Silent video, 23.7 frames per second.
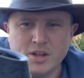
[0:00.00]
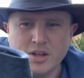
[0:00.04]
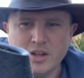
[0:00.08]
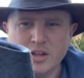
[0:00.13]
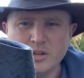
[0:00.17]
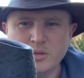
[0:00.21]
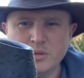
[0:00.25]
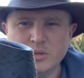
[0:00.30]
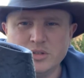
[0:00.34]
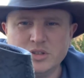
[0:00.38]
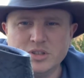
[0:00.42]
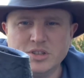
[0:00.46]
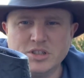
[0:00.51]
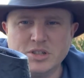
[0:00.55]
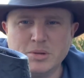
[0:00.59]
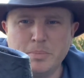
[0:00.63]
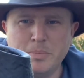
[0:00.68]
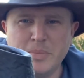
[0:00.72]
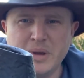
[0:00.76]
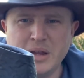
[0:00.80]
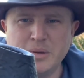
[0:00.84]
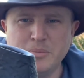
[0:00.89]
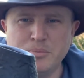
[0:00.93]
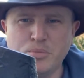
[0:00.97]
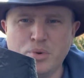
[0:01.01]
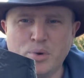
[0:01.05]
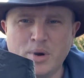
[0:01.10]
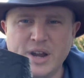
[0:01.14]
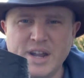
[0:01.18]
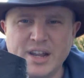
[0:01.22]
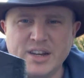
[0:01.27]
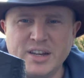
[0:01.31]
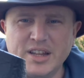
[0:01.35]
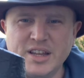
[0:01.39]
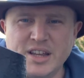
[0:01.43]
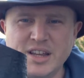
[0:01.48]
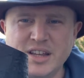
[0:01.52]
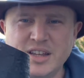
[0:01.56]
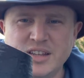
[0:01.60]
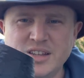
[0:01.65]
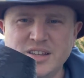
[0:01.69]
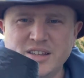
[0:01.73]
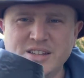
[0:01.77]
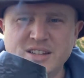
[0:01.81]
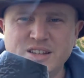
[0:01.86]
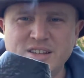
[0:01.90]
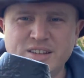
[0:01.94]
which is a bent brandy
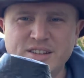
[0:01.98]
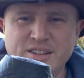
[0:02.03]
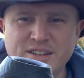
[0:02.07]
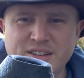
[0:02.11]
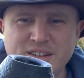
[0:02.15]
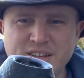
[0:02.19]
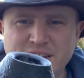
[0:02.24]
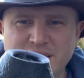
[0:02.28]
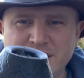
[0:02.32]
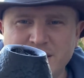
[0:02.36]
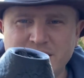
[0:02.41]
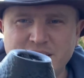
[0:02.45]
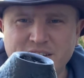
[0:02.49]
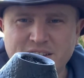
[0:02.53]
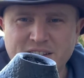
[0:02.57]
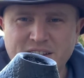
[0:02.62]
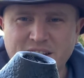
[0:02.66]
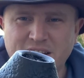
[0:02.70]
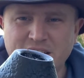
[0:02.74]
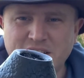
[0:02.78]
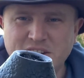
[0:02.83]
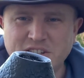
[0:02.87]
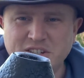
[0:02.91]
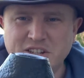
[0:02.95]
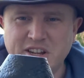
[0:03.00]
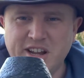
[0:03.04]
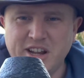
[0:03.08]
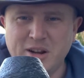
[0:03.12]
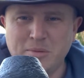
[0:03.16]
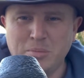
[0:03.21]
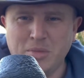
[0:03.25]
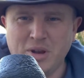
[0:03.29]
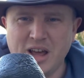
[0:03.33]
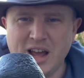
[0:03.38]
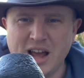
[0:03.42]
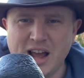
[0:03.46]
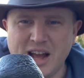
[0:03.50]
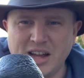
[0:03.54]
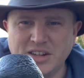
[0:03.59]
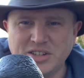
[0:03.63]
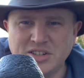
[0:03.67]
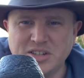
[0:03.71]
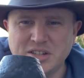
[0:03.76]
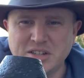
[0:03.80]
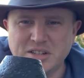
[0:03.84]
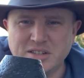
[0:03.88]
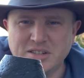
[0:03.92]
and a
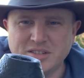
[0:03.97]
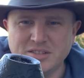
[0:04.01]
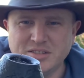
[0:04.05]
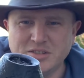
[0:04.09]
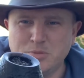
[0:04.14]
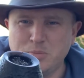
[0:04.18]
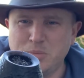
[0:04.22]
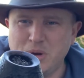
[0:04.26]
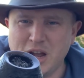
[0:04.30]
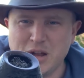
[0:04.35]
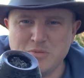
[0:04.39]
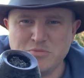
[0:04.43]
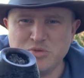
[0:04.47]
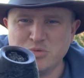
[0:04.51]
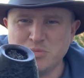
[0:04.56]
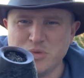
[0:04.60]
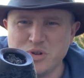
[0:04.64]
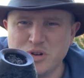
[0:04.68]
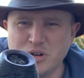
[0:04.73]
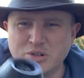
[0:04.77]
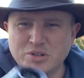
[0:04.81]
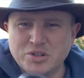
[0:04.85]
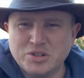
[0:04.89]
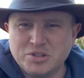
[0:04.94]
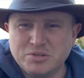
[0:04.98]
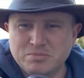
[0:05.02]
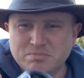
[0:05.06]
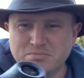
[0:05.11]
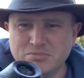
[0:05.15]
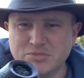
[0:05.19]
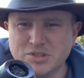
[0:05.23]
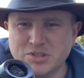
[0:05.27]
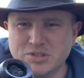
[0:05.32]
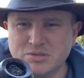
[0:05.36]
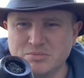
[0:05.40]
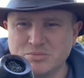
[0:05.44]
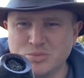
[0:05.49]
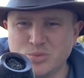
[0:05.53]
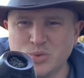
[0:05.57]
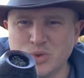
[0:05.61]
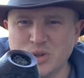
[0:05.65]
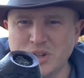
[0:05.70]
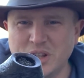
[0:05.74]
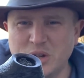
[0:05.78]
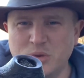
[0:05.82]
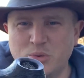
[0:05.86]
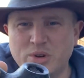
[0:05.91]
sandblast. This pipe smokes just
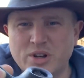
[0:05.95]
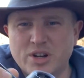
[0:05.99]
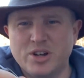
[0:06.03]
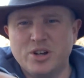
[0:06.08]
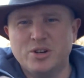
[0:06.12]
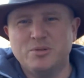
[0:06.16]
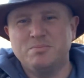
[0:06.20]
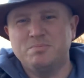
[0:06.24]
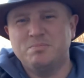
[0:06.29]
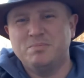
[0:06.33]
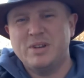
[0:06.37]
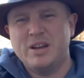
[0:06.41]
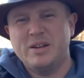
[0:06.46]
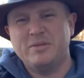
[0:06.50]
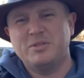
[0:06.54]
really well every